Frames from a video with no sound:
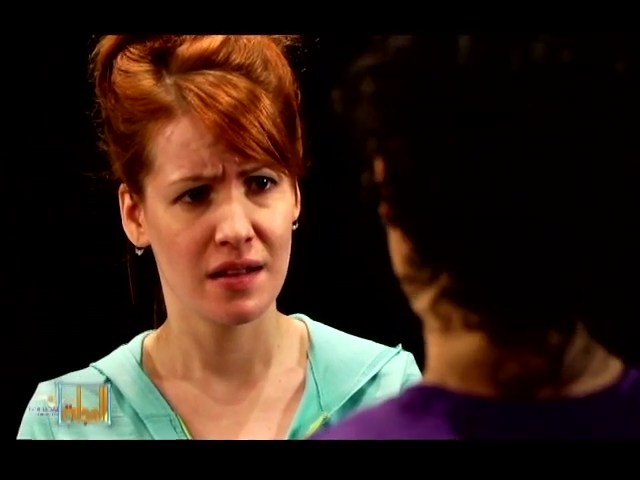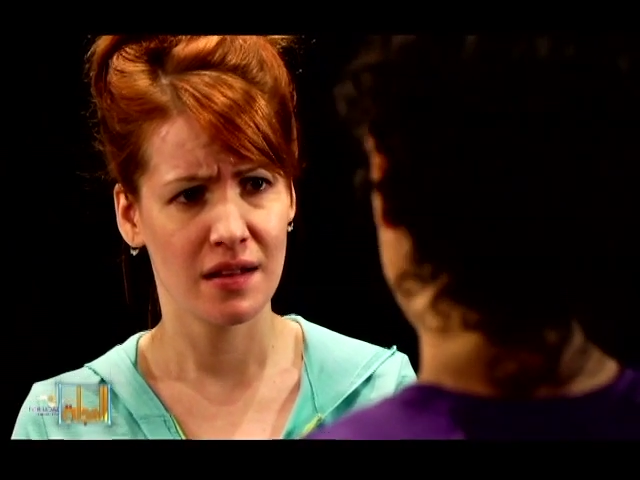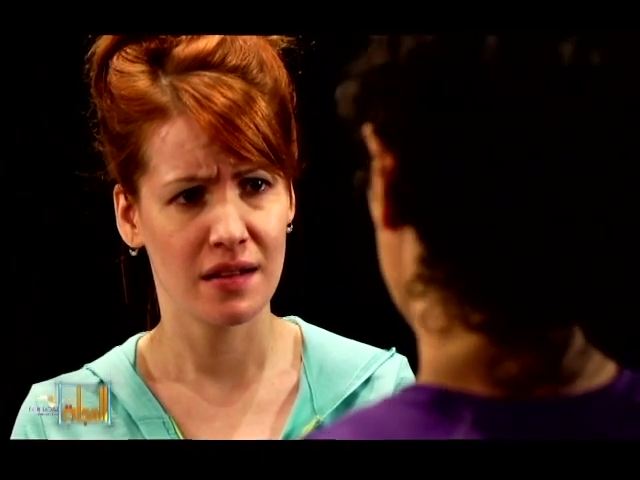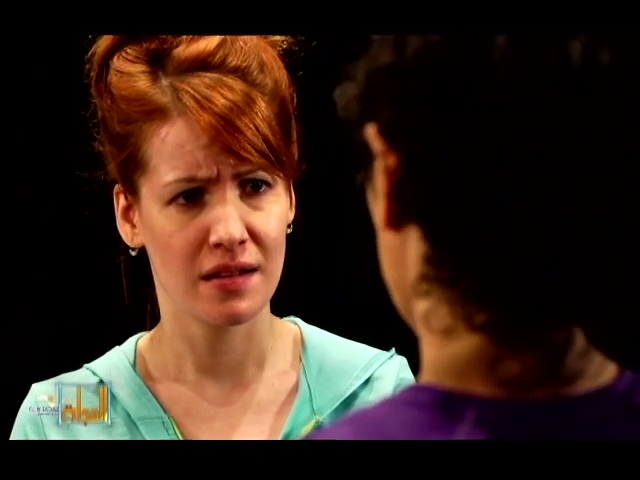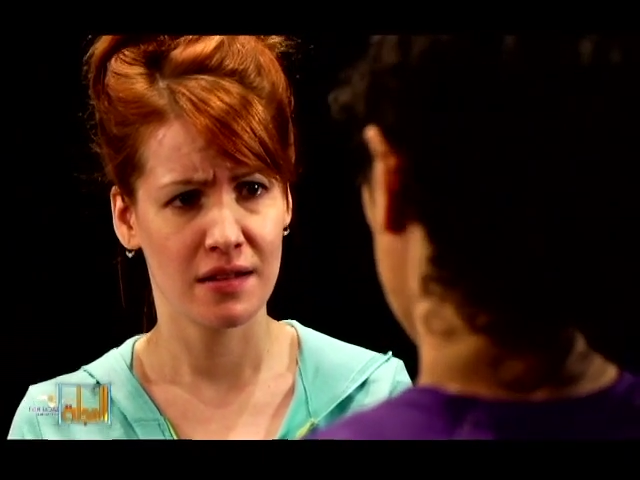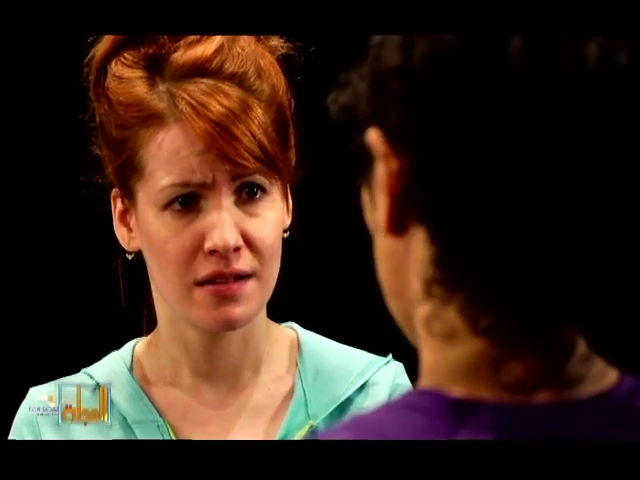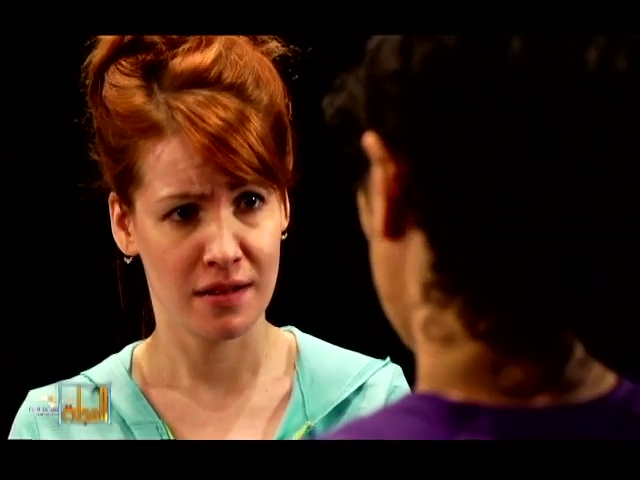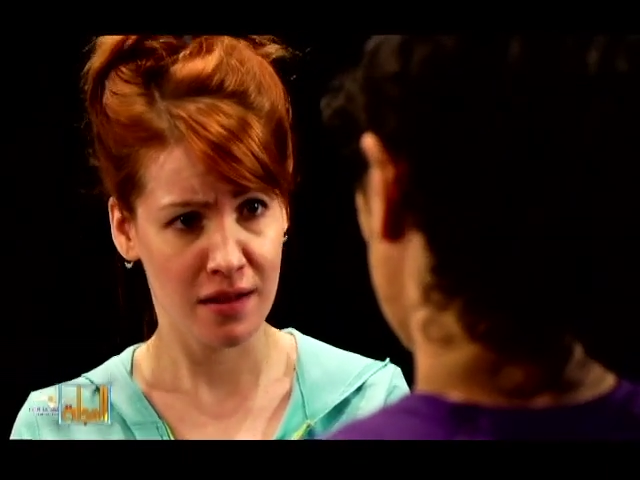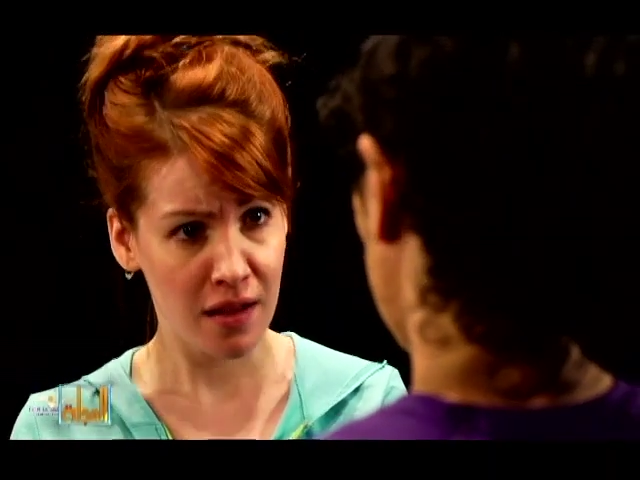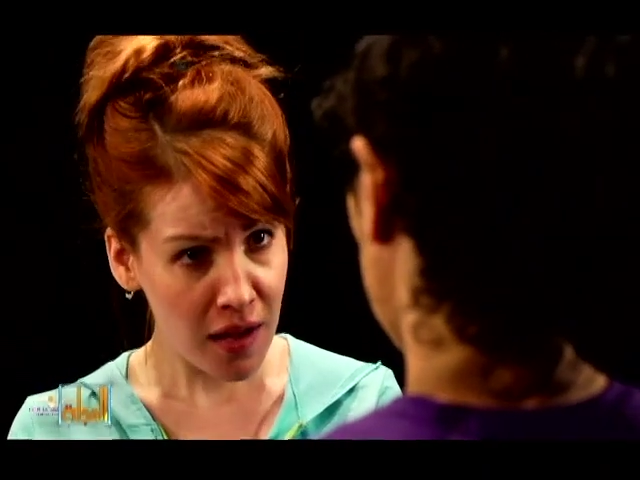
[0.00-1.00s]

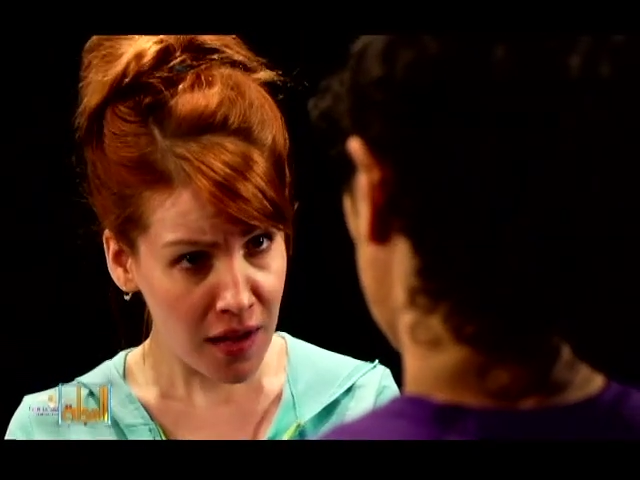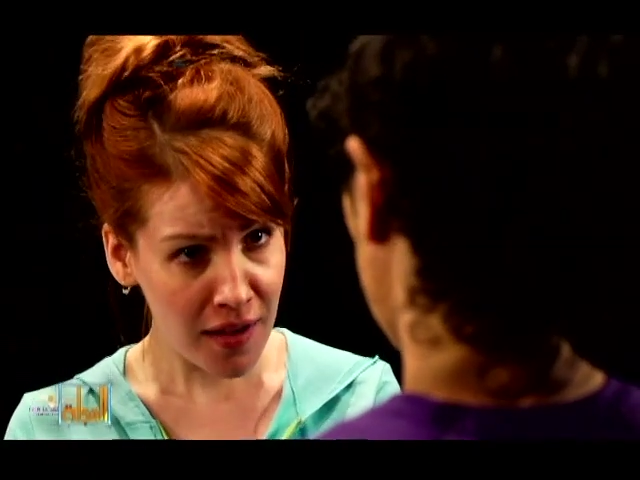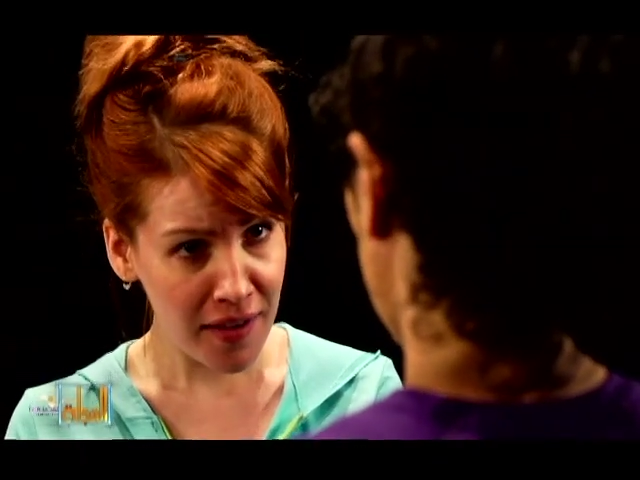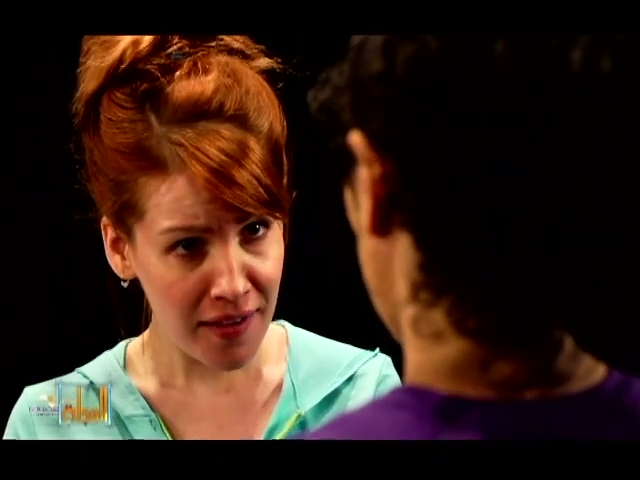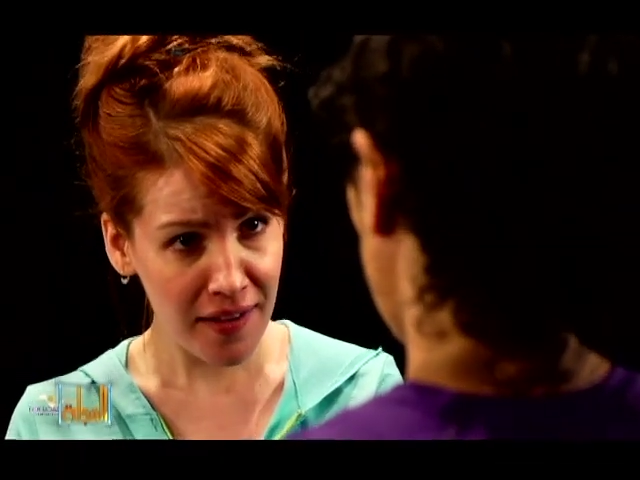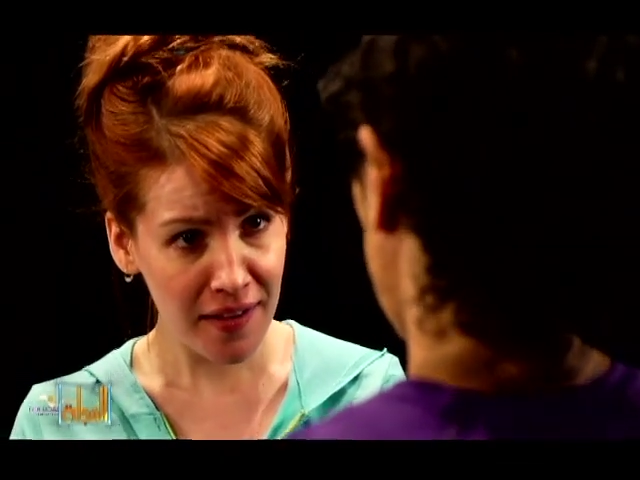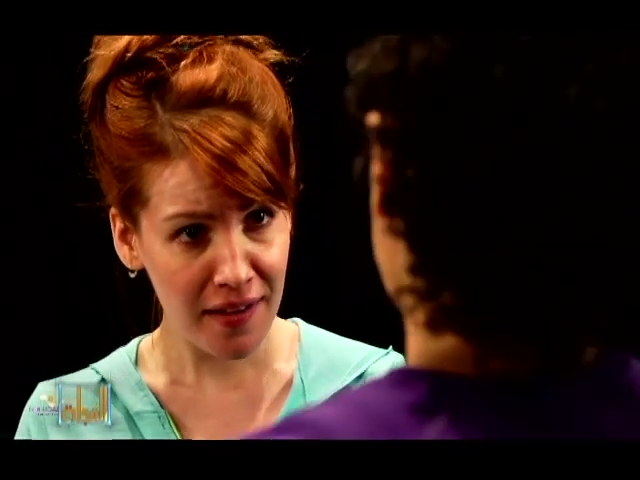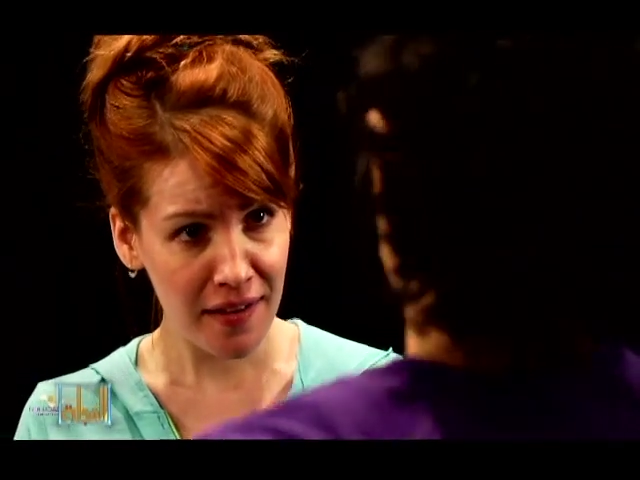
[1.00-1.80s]
multicultural slash